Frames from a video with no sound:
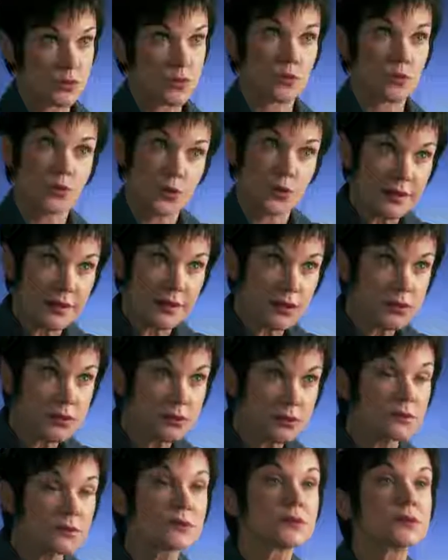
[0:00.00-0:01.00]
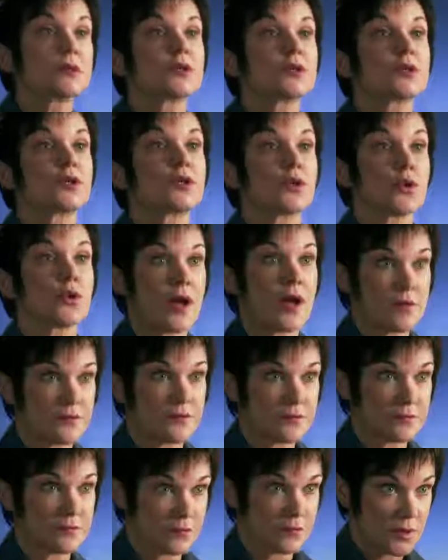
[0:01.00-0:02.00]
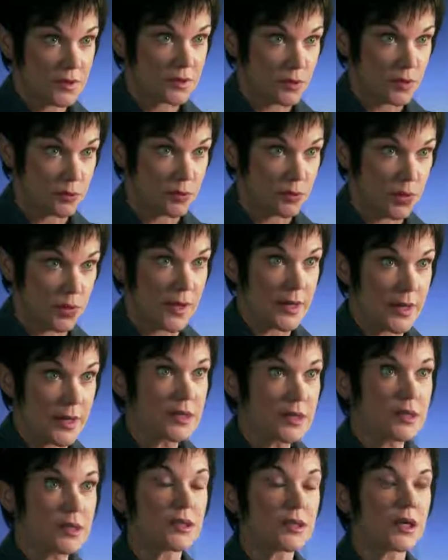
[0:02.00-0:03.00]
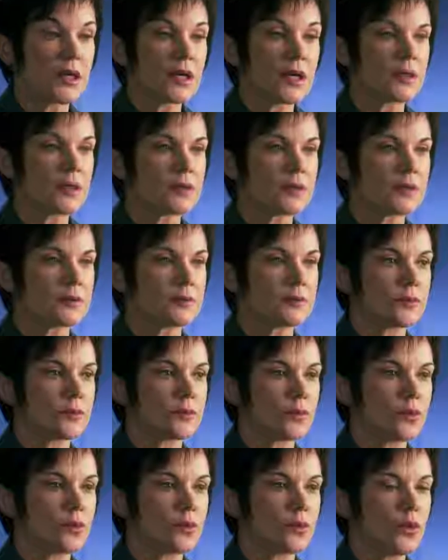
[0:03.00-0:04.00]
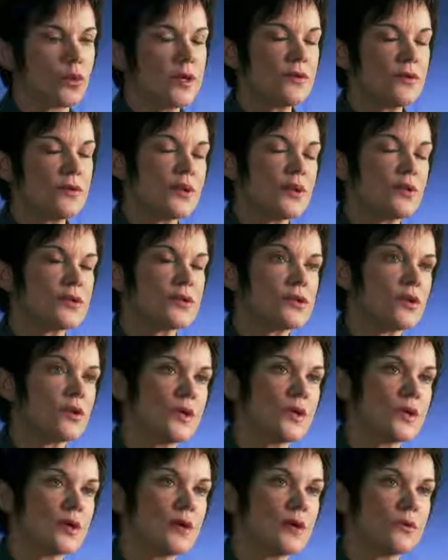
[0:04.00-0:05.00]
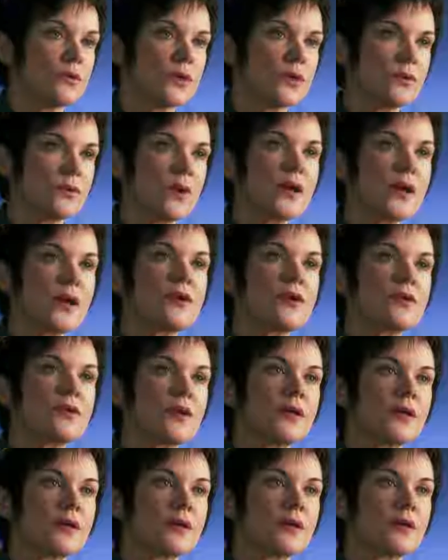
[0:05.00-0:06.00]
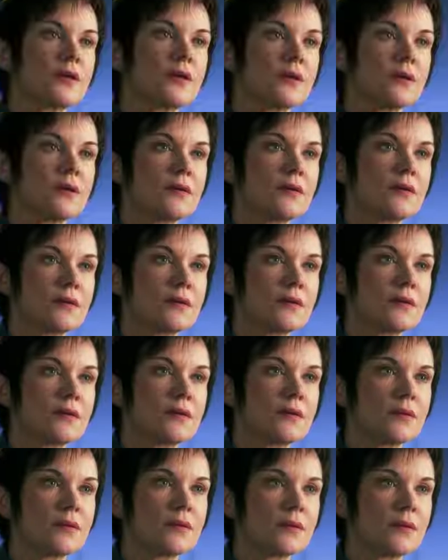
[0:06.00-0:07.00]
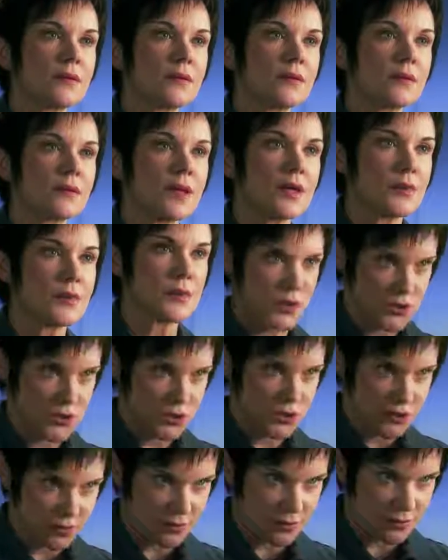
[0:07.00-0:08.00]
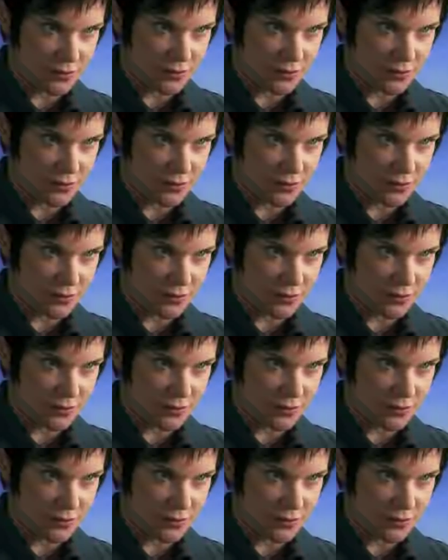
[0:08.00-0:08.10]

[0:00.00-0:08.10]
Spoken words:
You're pregnant. You have a little boy. What do you think was going on? Why do you think he married you?